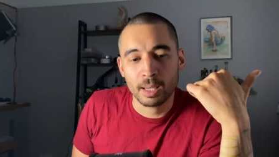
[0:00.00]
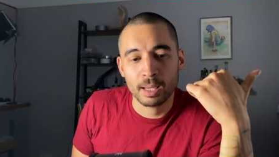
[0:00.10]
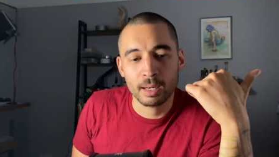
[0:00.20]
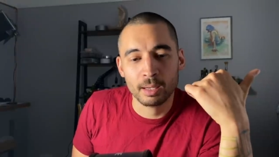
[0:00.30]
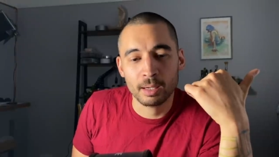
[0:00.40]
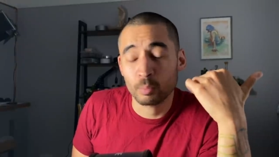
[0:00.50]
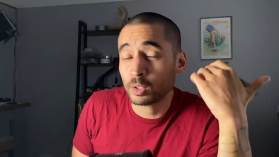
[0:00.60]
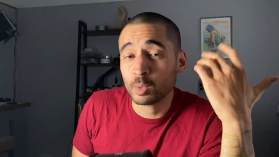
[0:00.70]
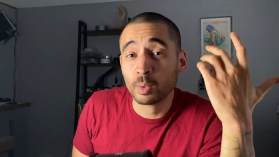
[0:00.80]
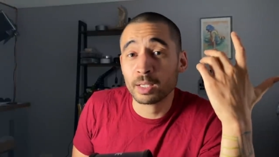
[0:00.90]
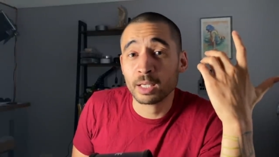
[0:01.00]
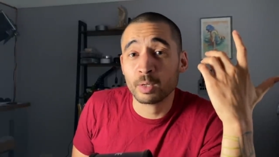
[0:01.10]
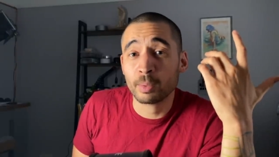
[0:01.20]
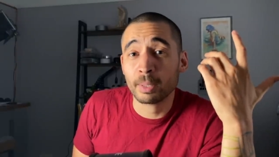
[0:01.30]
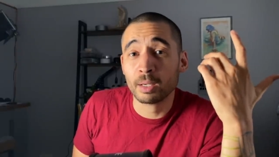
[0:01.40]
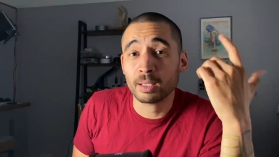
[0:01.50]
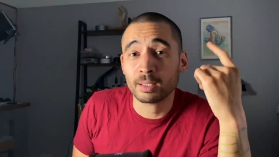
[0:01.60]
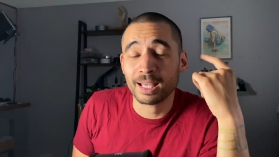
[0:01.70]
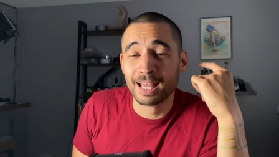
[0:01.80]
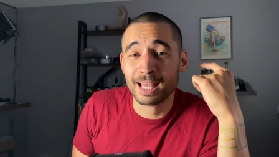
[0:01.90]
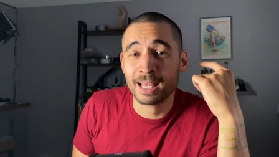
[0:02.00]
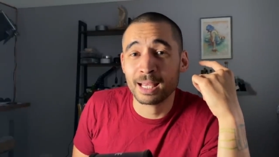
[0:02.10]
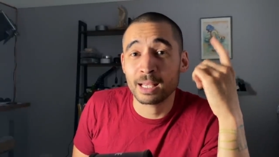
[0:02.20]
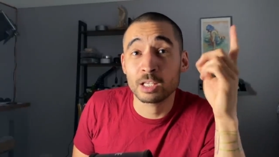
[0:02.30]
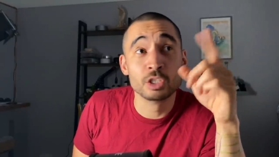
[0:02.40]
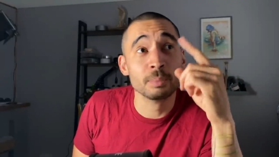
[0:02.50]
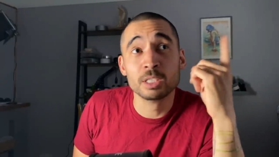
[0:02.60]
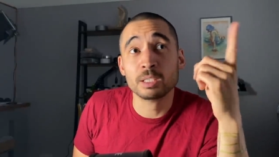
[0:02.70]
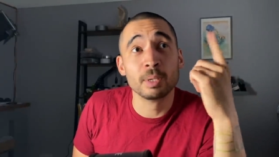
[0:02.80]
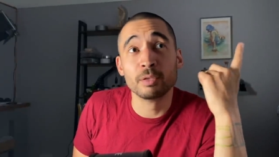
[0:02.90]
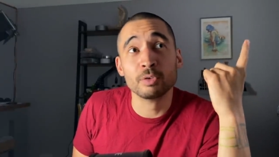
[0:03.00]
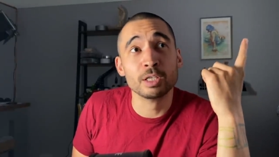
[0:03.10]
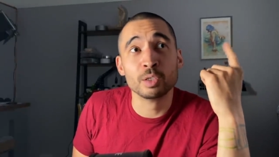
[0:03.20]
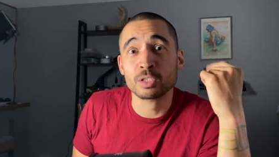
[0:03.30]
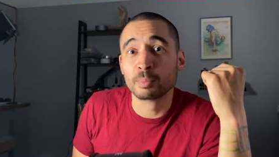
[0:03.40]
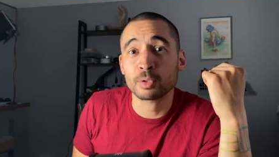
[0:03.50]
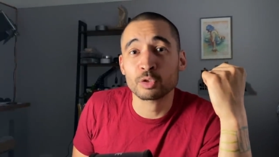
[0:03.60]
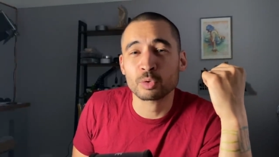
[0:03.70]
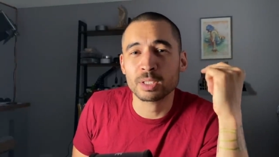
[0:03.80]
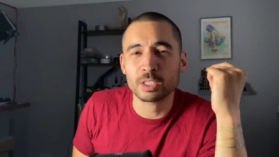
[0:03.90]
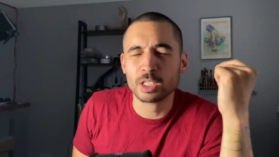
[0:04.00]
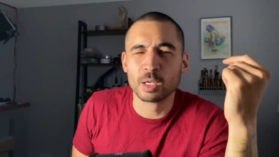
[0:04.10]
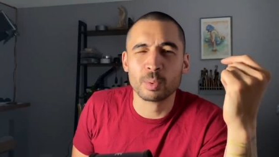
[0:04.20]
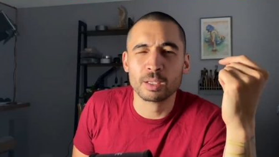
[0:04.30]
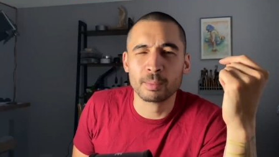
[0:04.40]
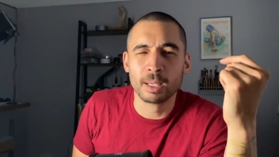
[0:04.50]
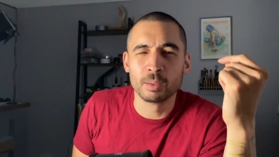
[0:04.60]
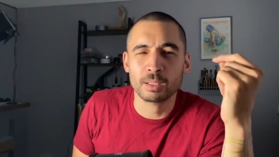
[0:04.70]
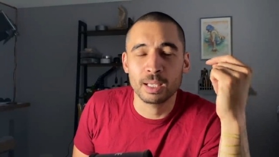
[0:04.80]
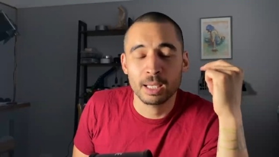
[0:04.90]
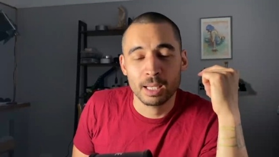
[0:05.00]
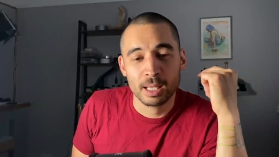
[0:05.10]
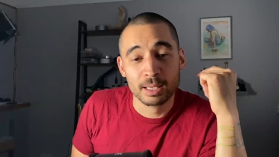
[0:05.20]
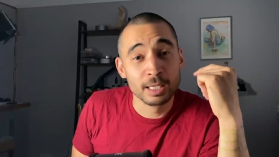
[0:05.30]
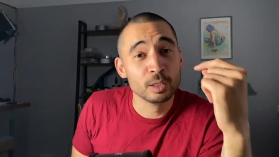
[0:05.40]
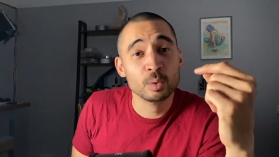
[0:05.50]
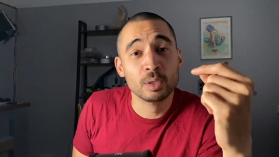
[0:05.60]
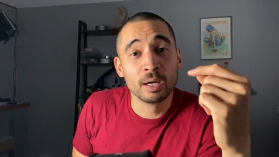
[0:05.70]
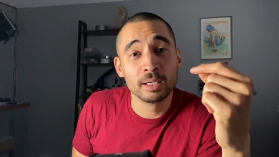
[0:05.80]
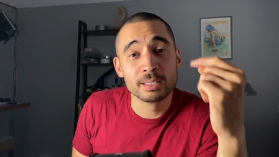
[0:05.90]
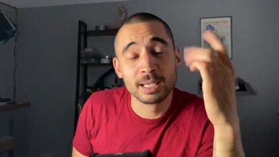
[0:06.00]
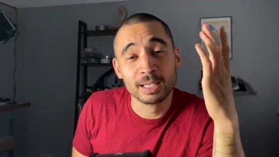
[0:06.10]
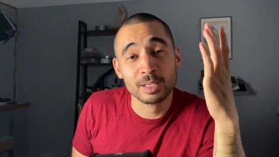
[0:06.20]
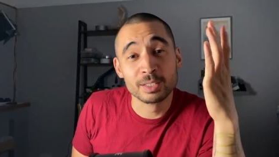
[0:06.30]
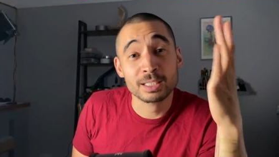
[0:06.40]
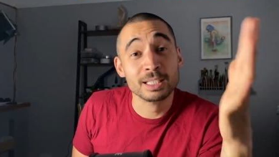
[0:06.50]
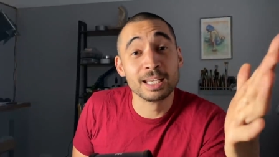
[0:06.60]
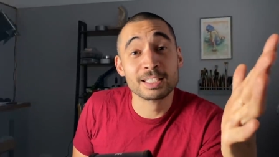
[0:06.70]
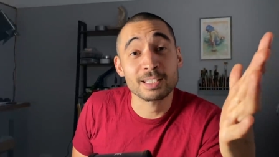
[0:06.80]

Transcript: and uh, really want to hear about it. And there should be some other videos up on the screen. Check one of them out. Thank you guys, and I'll see you next